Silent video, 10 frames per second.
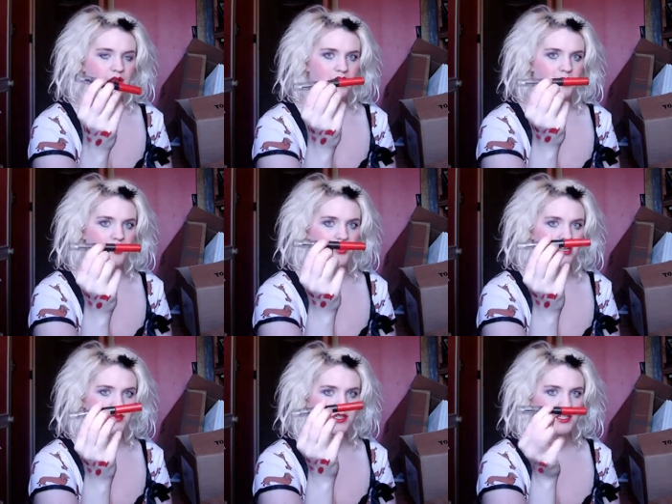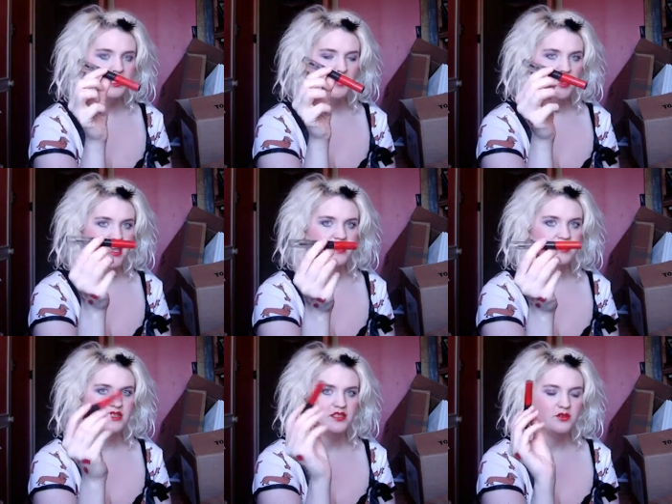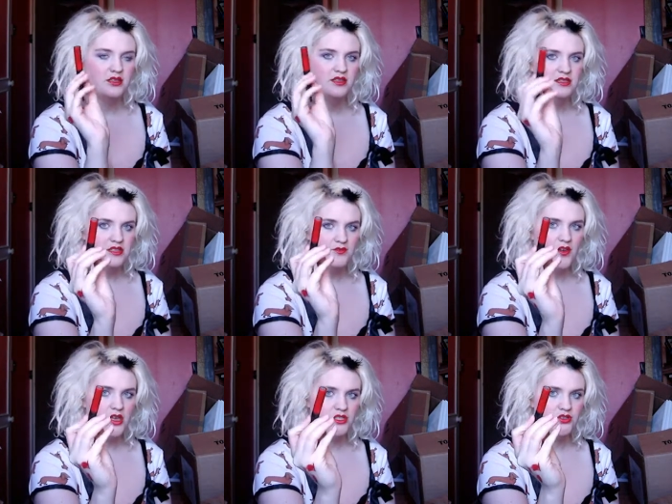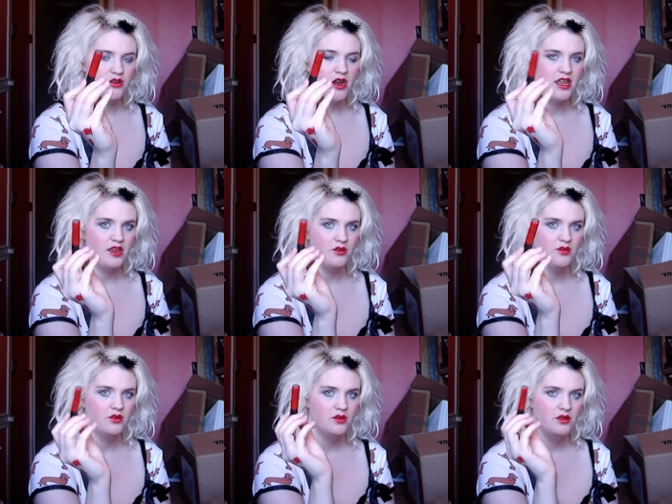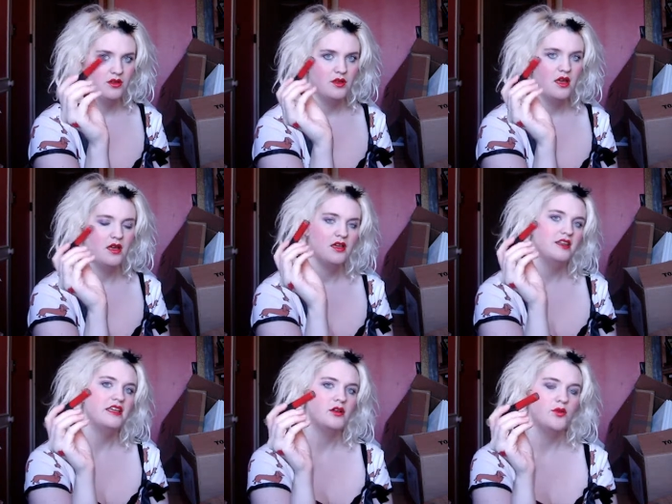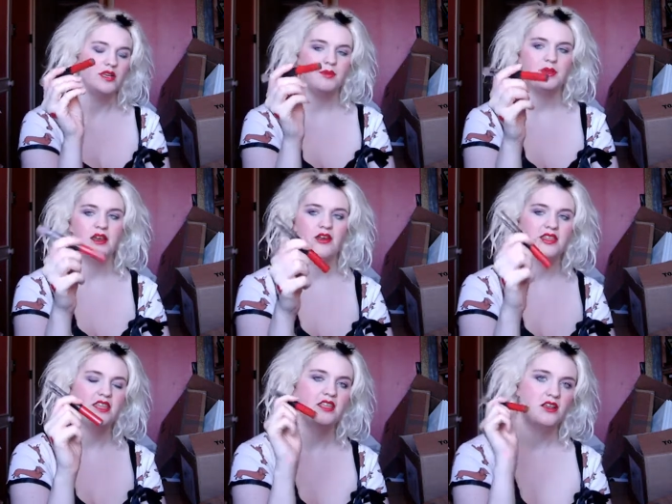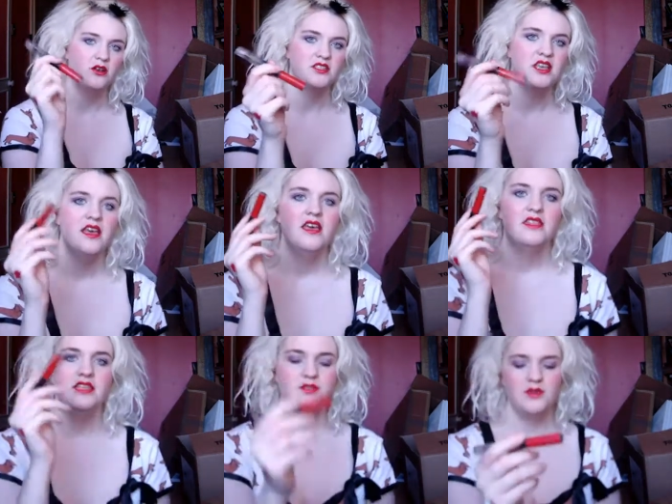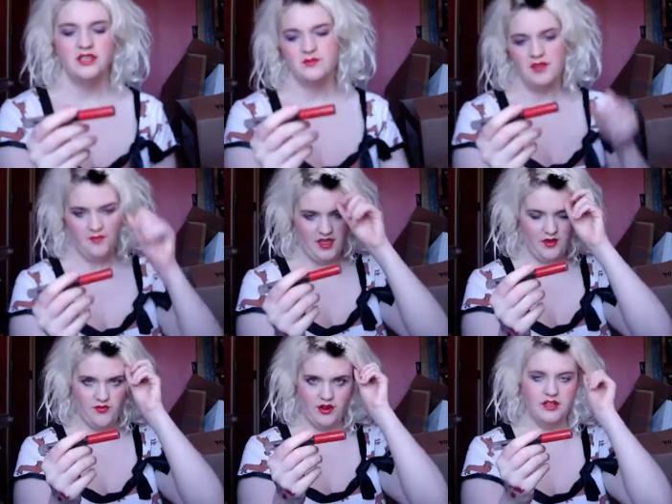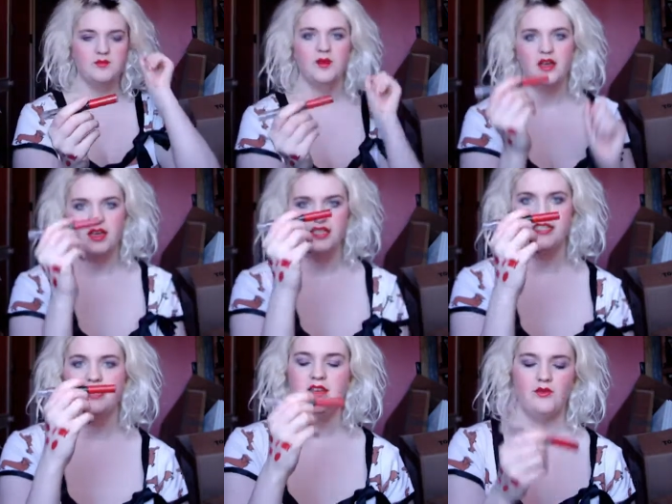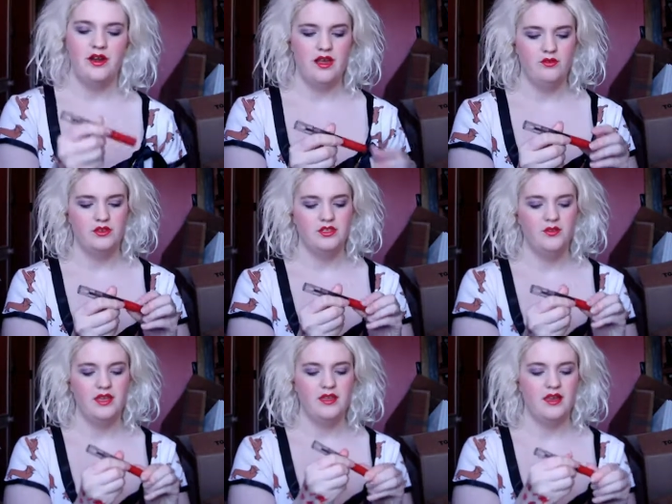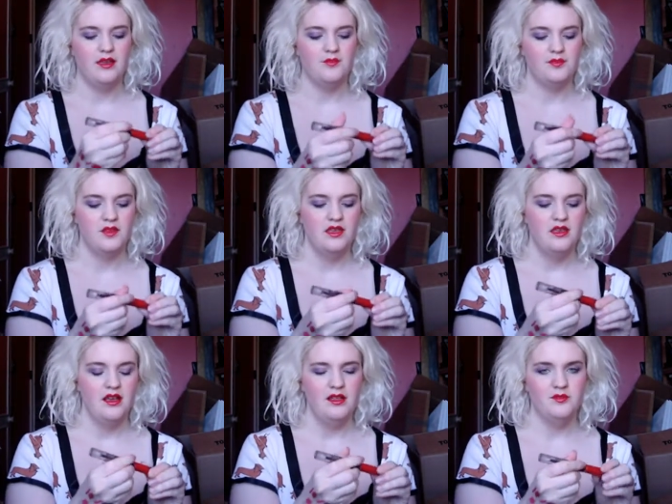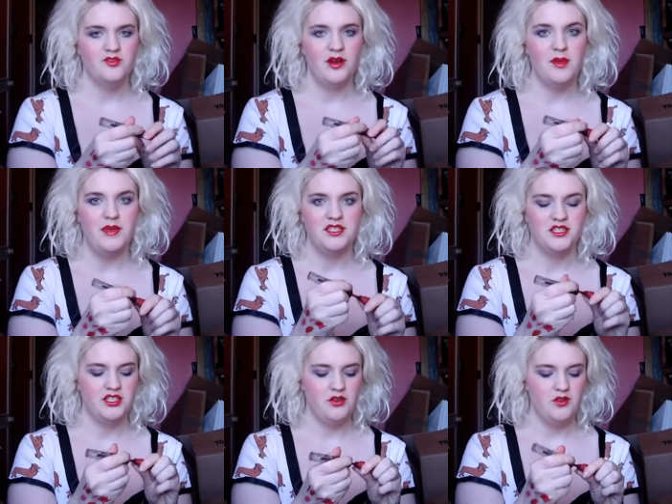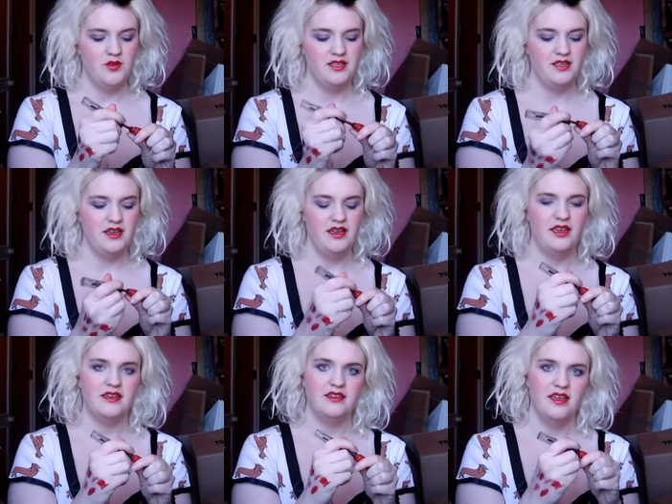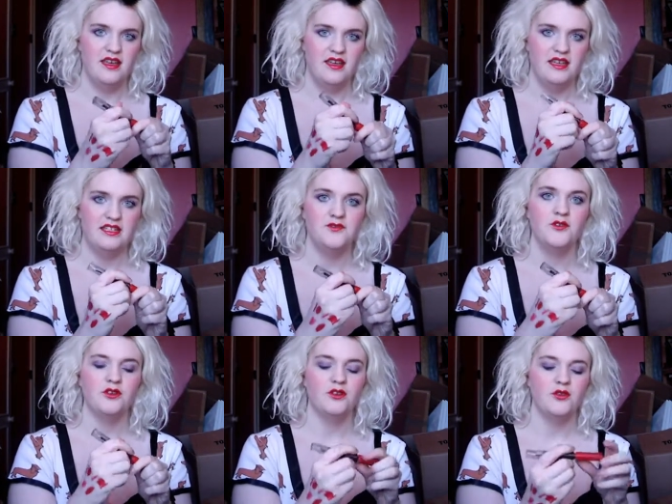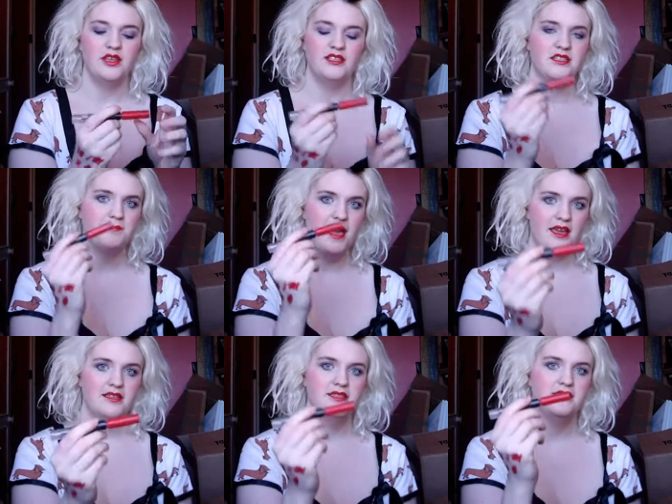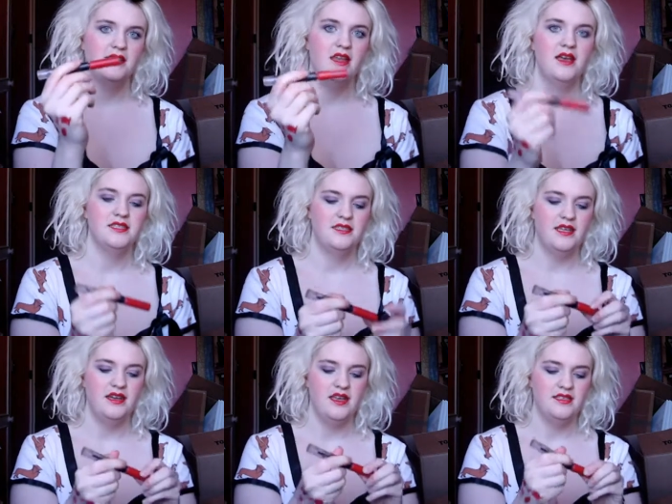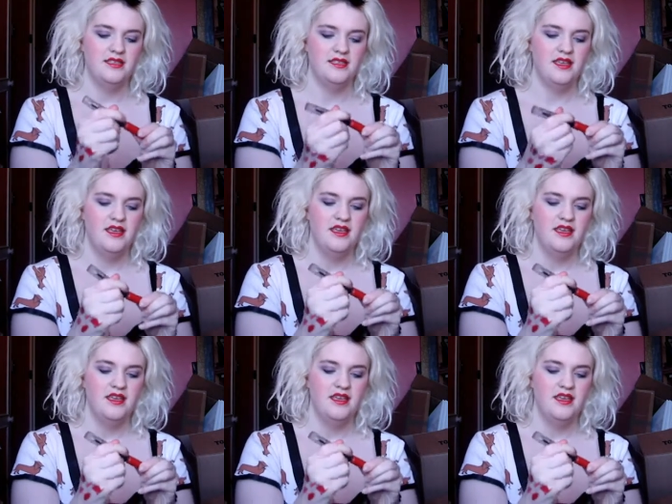lip products which are double-ended, so there's the fast drying liquid lip colour and then the gloss. This one is my favourite but is nearly run out, so I'll try my best to show you it in its full glory. This is MAC's Lasting Lust.